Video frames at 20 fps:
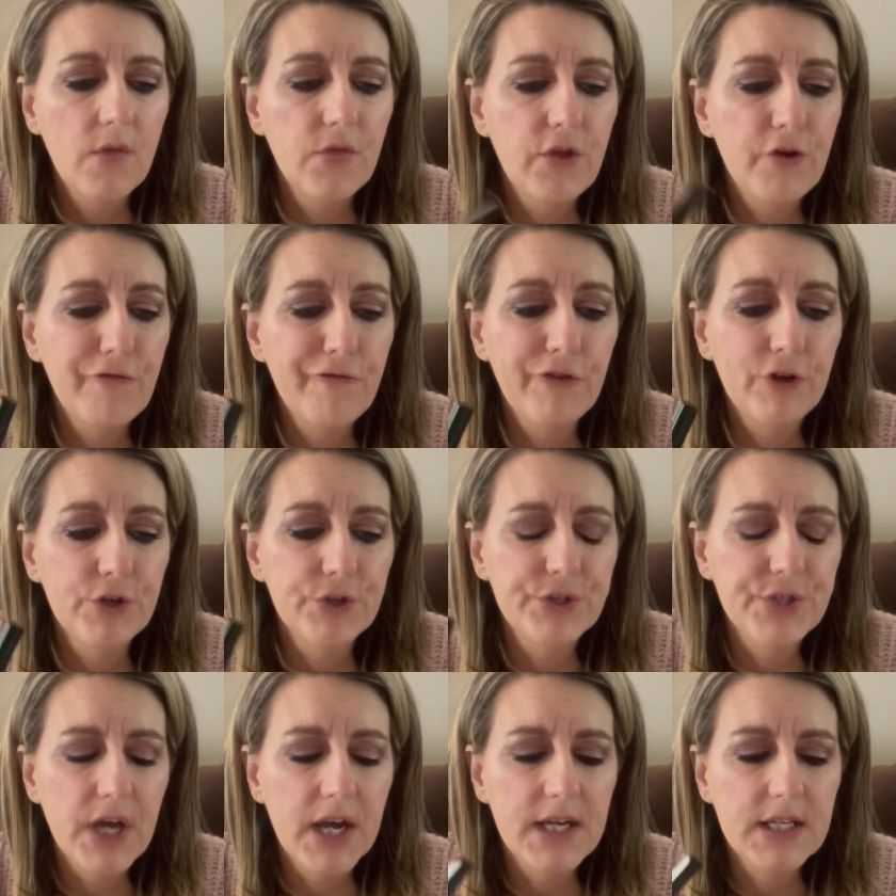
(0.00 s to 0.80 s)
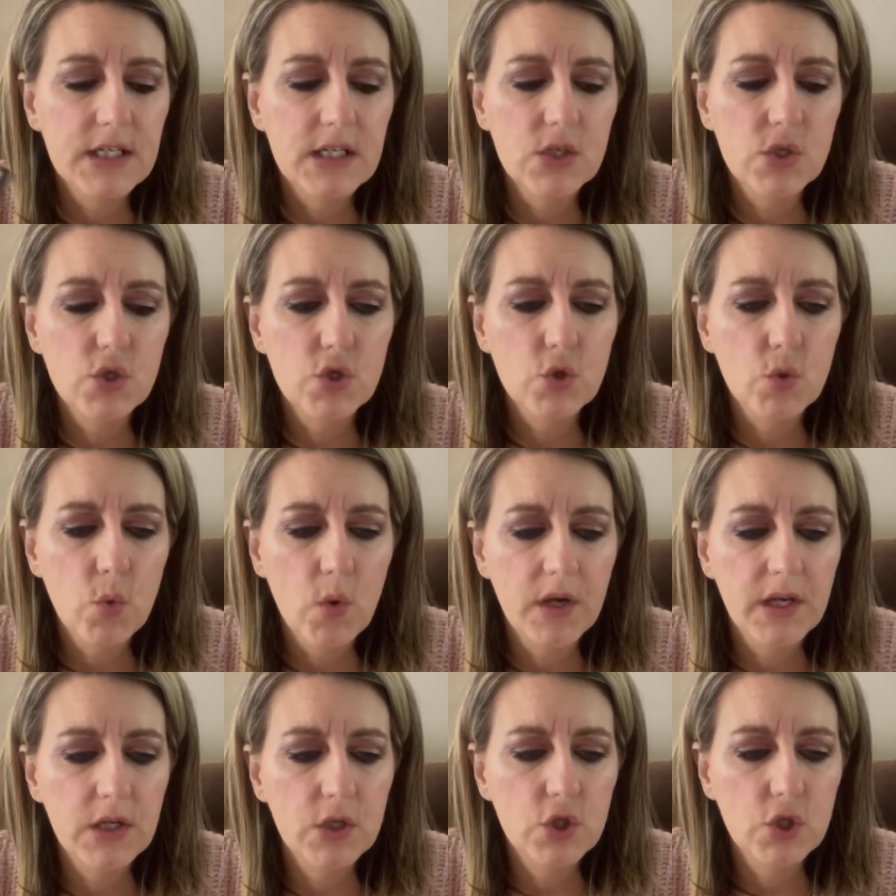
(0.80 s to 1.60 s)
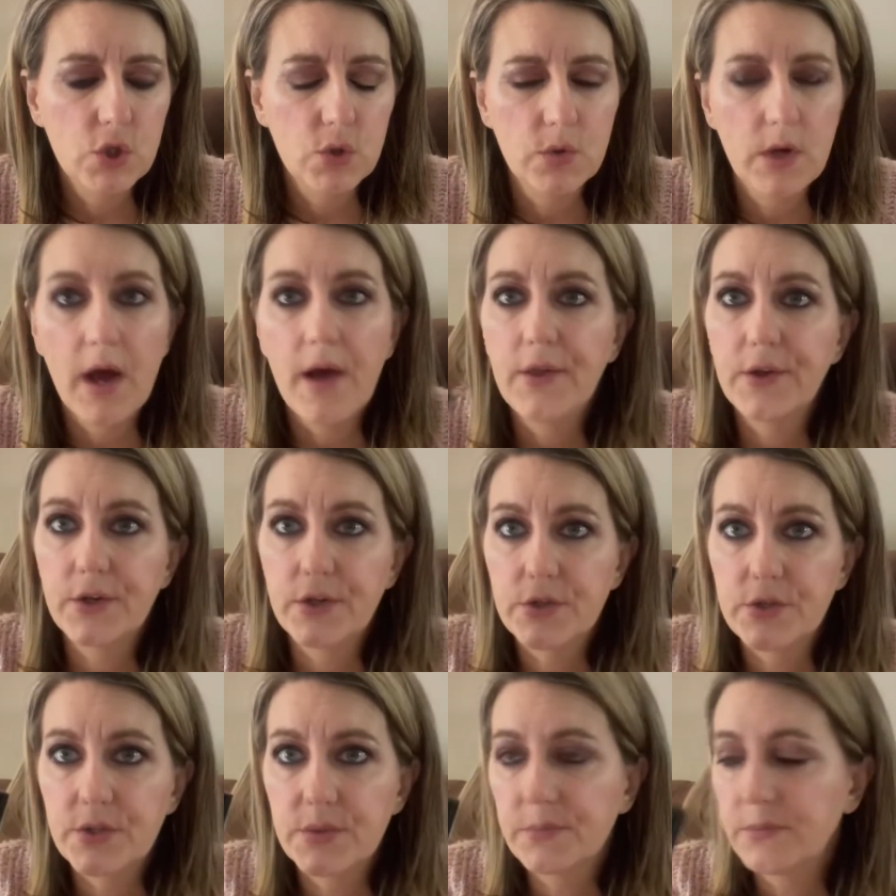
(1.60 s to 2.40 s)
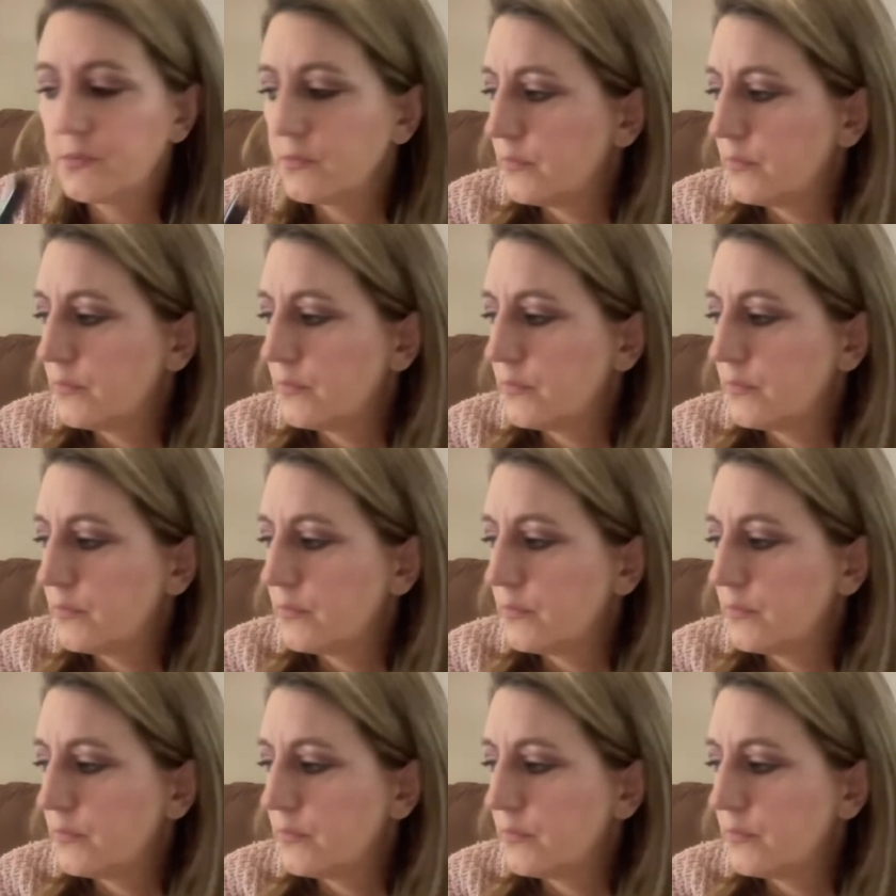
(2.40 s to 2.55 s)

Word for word: The full size is $22.